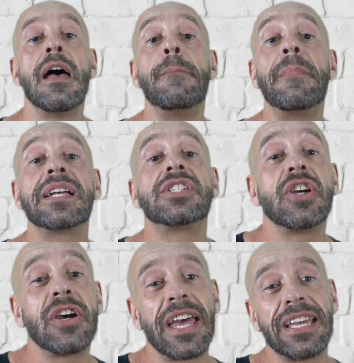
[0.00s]
Make
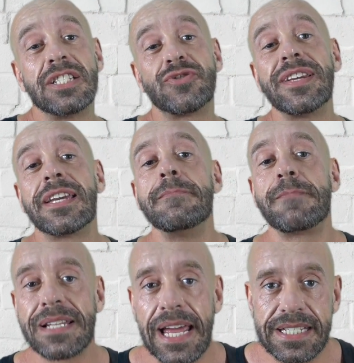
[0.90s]
sure that you're drinking
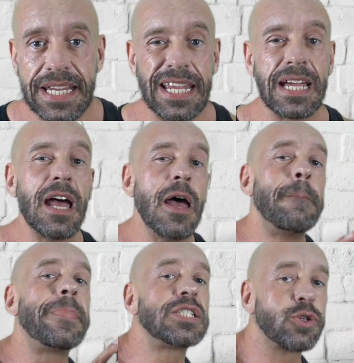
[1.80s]
plenty
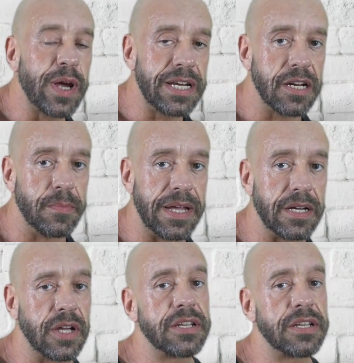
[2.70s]
between your meals.